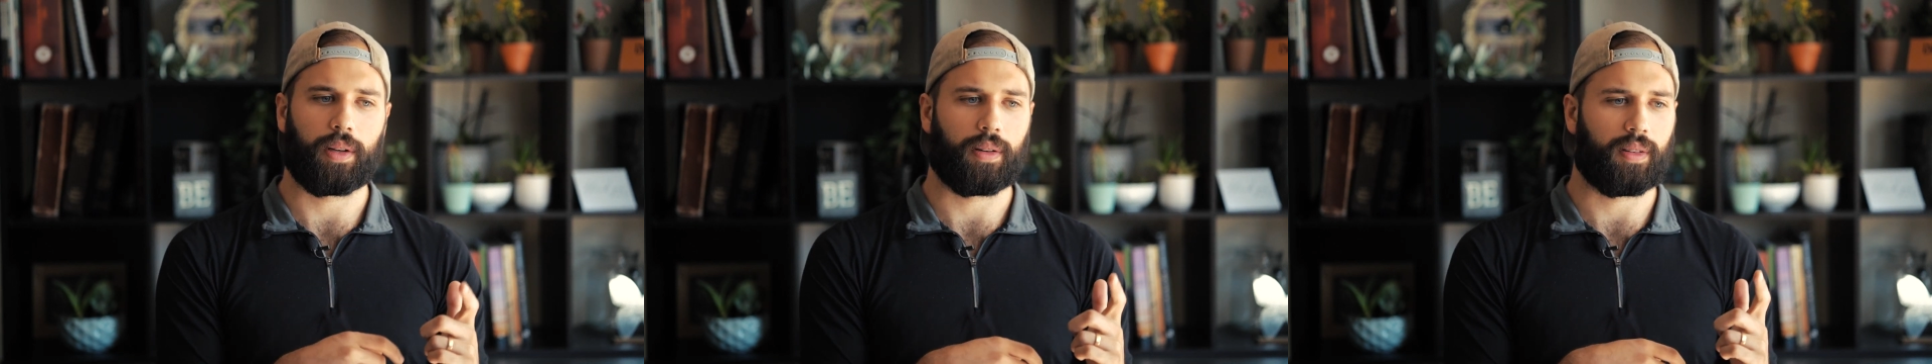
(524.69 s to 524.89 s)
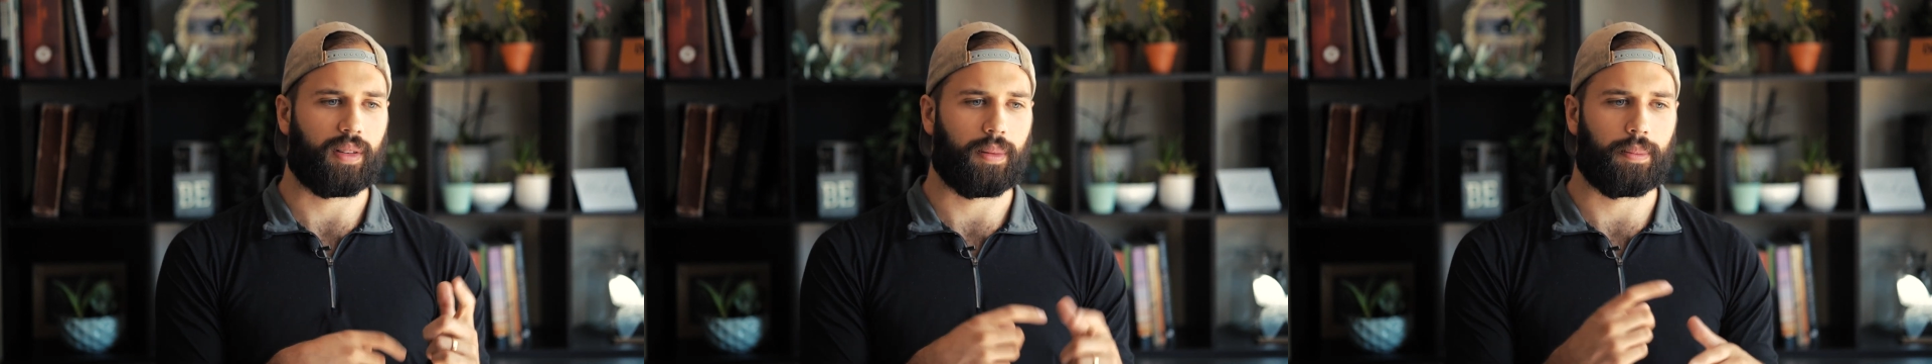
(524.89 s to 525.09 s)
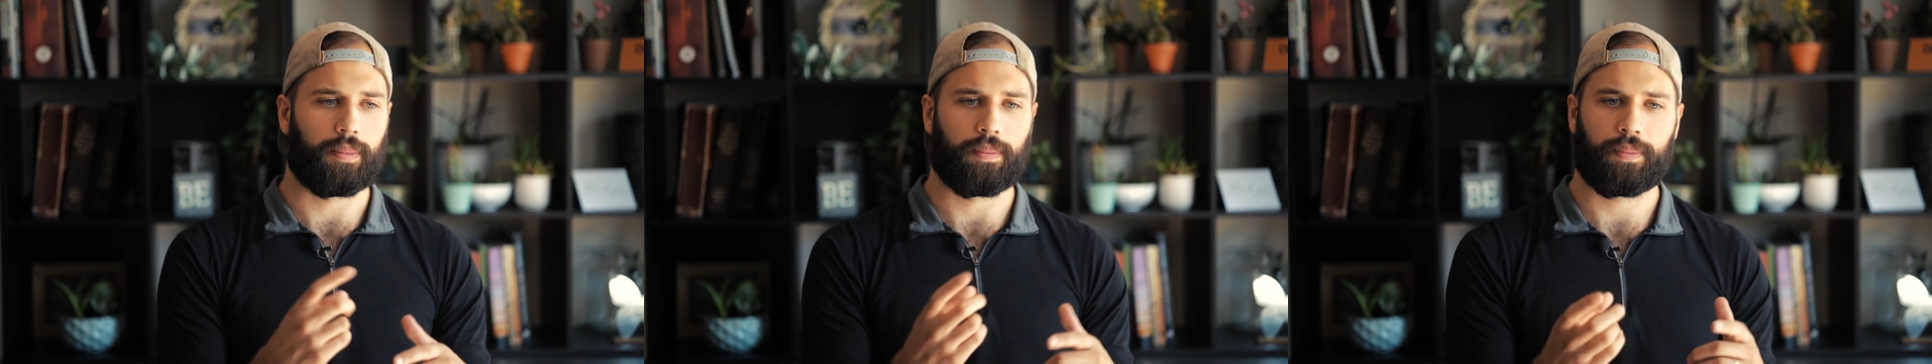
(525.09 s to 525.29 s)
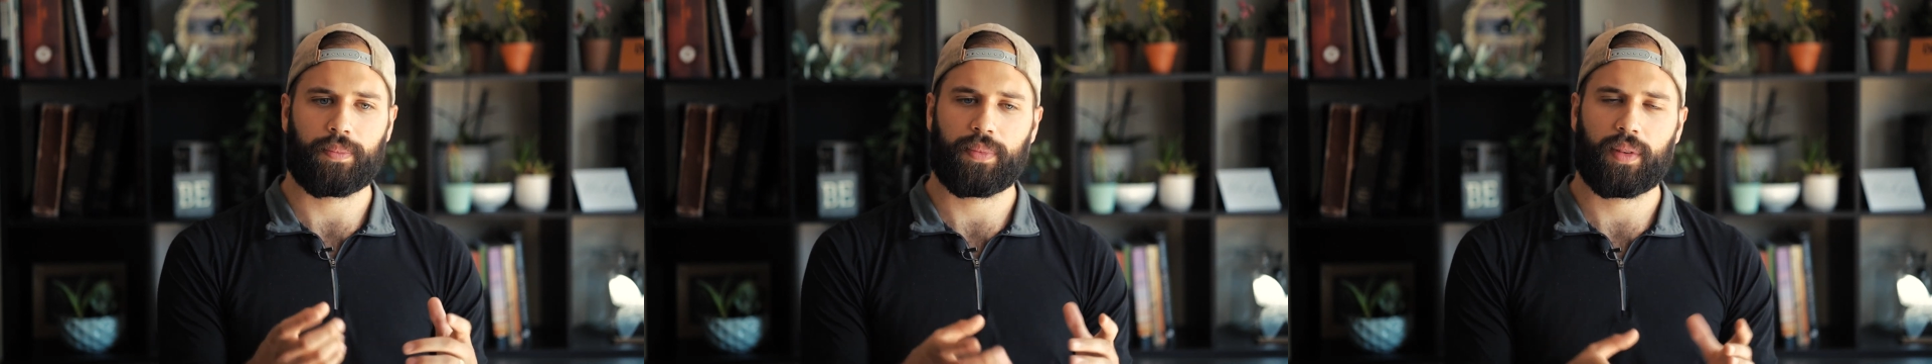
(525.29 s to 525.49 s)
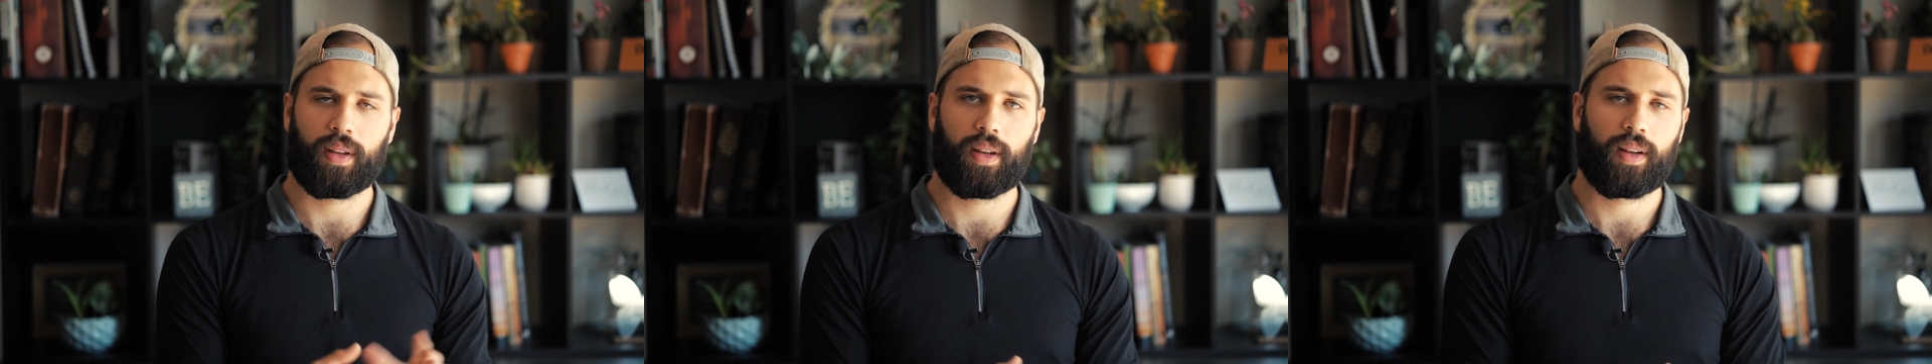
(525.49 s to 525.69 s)

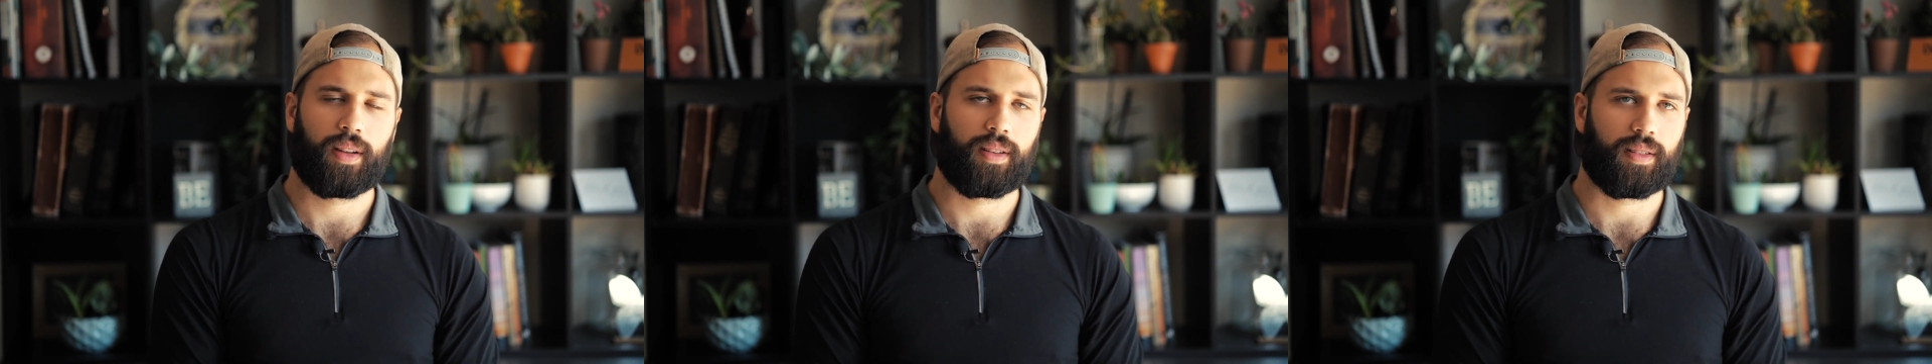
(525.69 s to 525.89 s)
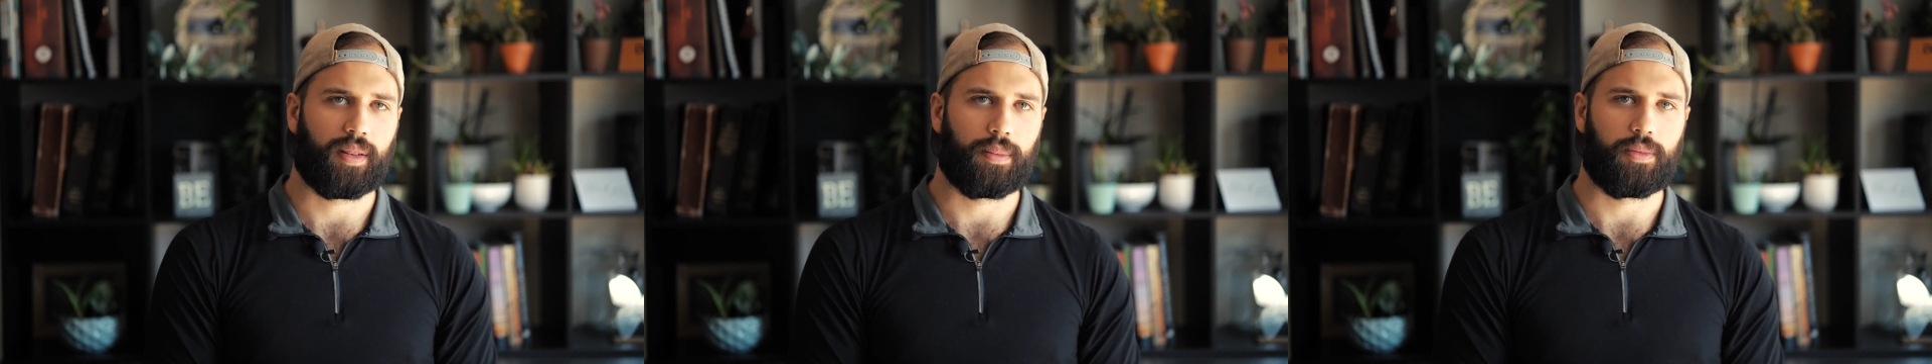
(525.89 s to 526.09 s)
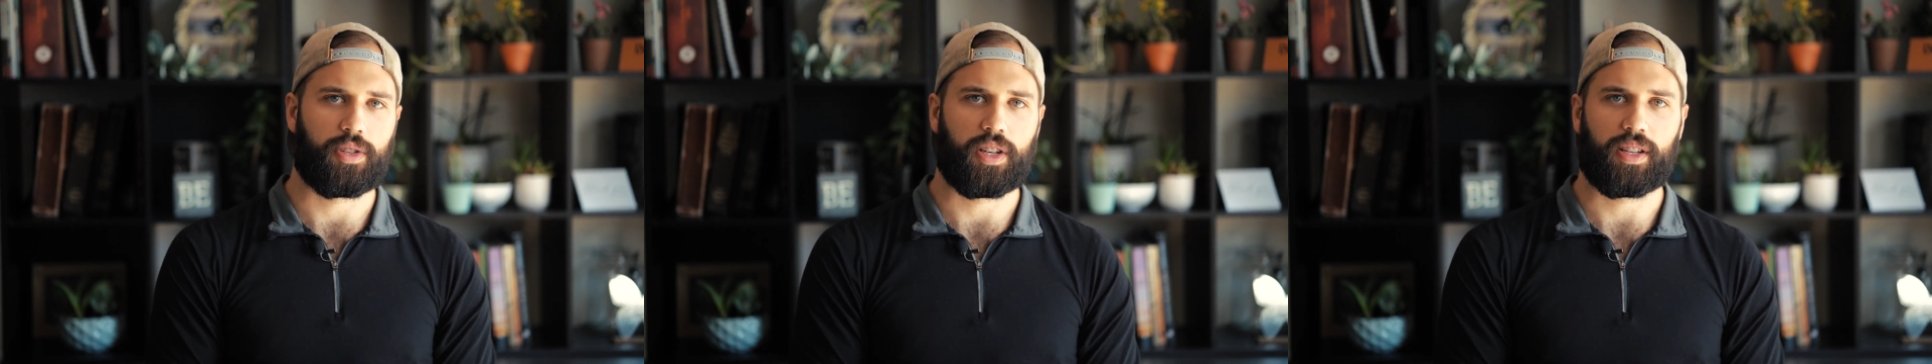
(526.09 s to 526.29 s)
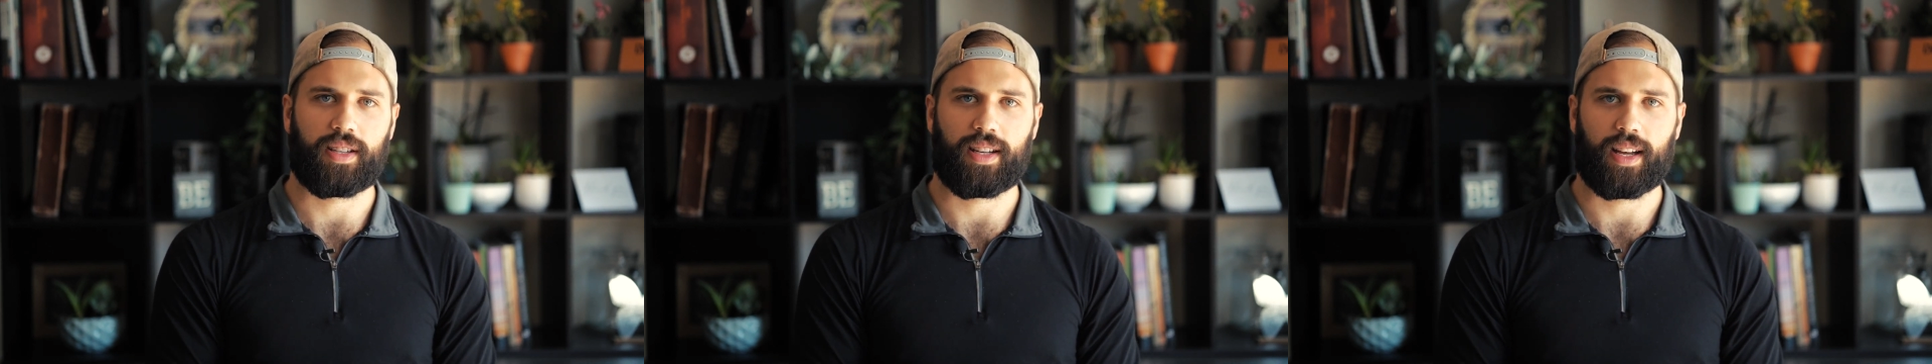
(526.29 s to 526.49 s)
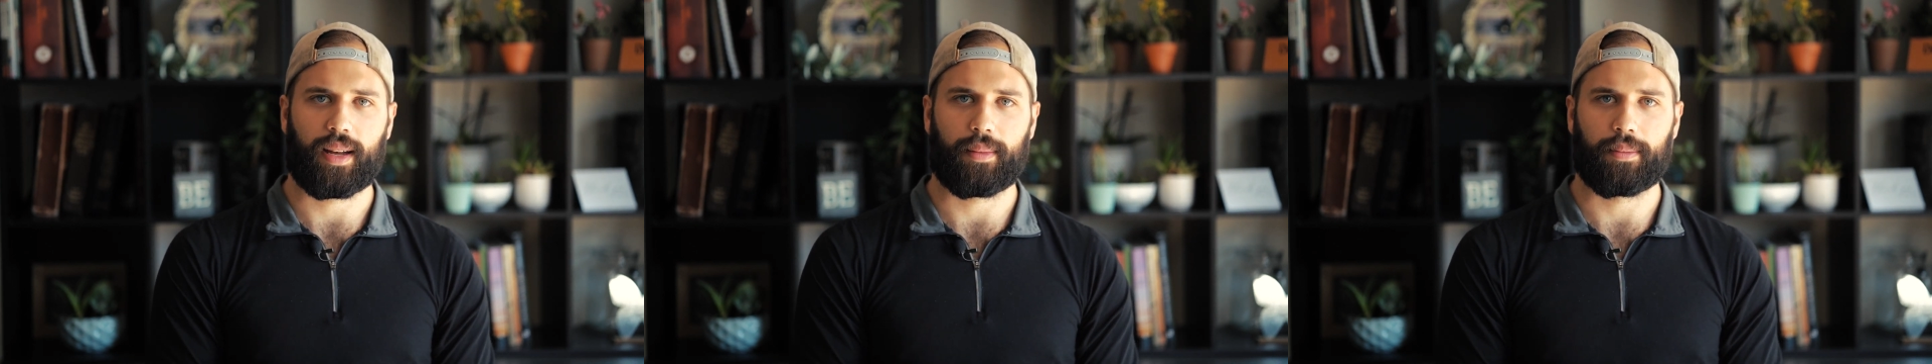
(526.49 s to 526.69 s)
some
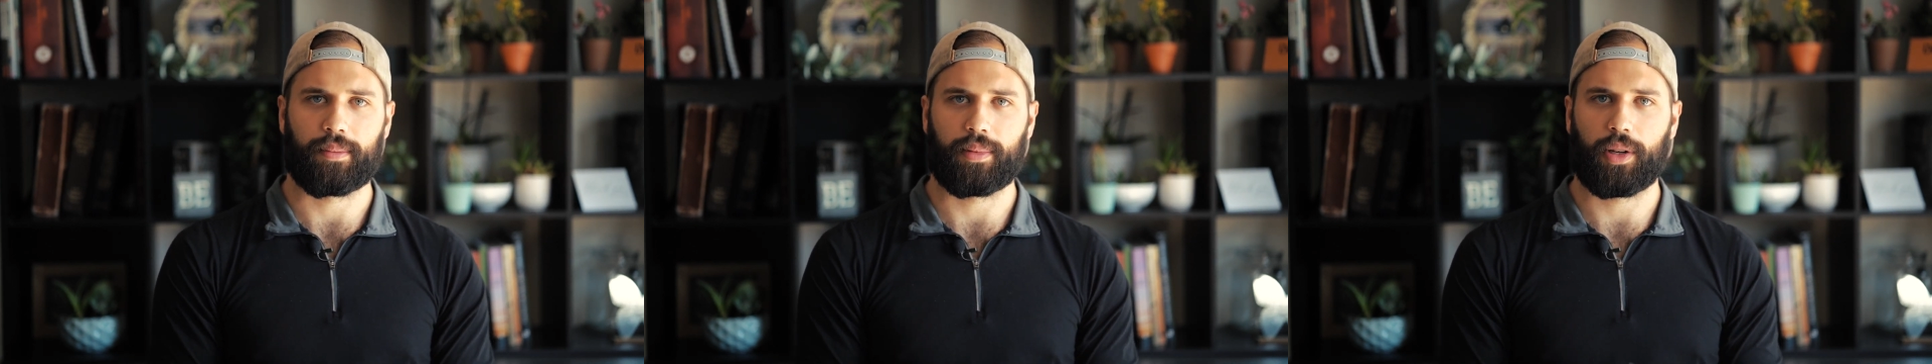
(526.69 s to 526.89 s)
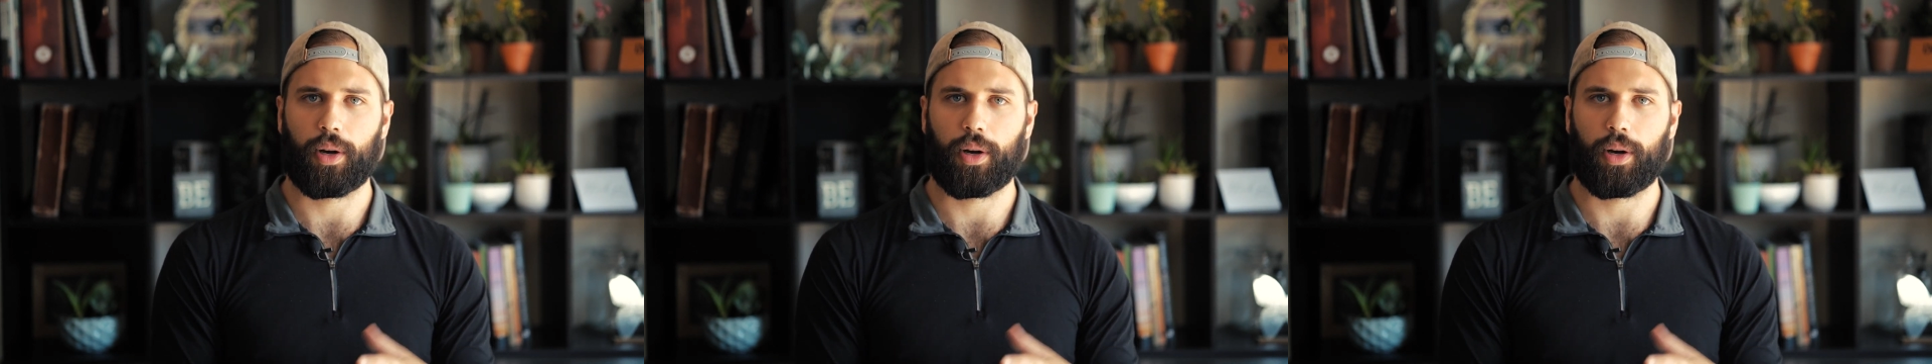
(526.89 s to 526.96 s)
GTM